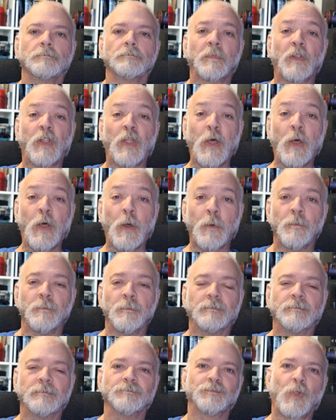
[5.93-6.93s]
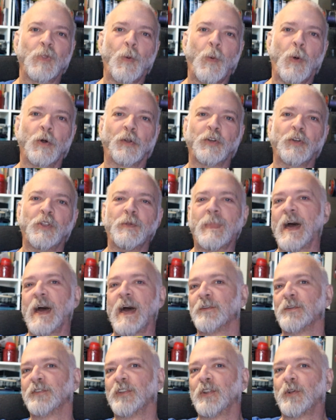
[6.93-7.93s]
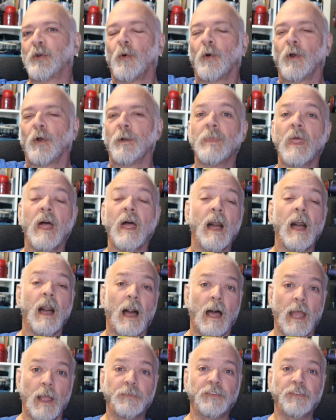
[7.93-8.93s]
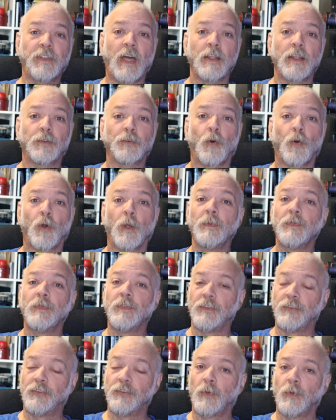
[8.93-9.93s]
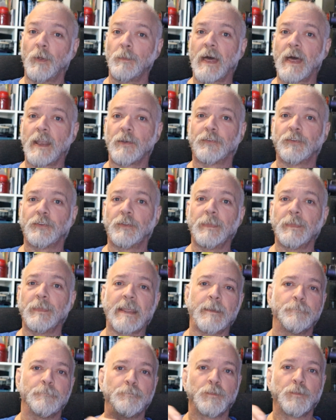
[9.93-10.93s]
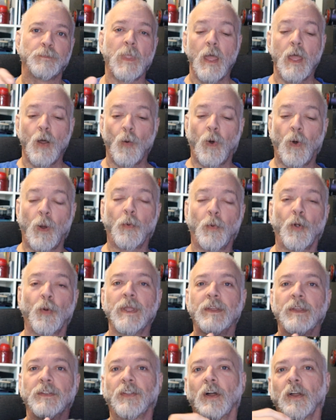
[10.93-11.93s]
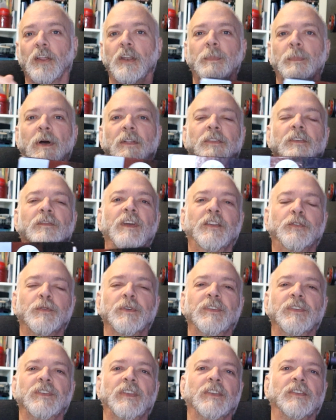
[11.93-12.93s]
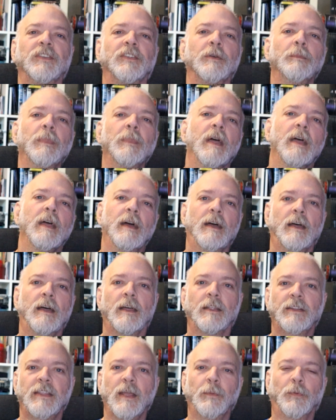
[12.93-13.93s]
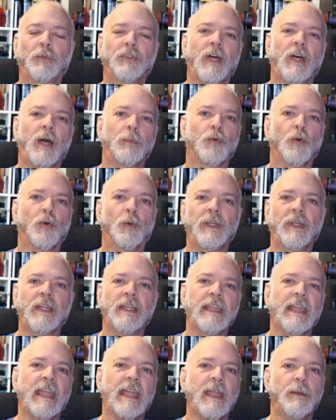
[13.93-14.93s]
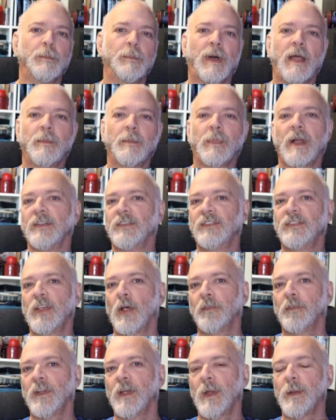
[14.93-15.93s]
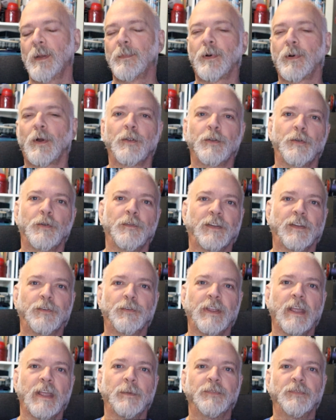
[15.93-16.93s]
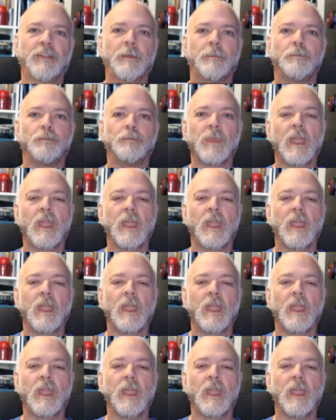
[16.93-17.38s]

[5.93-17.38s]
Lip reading: Hello, welcome to Matters of DeCorum. I'm Scott Corum. This is what matters to me. One more week of talking about the Victory System, a tabletop role-playing game by myself and my partner, Victor Gibson.